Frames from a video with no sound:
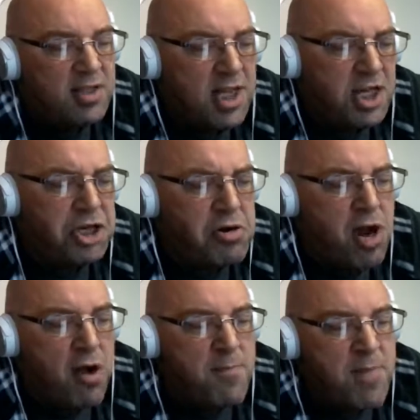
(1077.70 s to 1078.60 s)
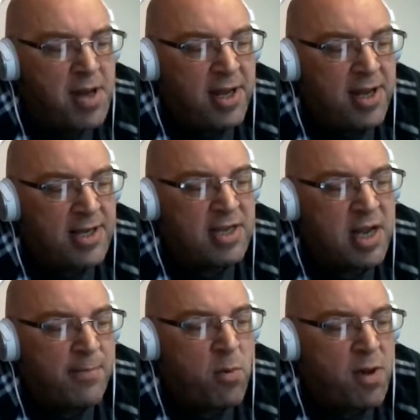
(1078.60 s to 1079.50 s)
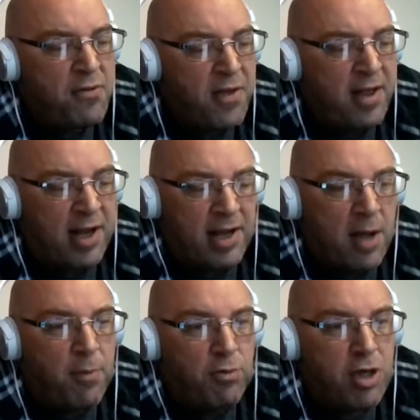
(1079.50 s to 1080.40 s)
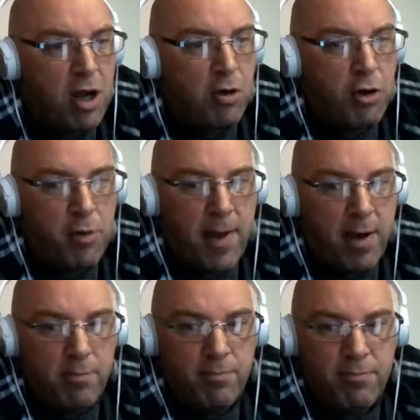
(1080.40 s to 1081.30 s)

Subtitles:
Did you know money is the number one thing that couples argue about?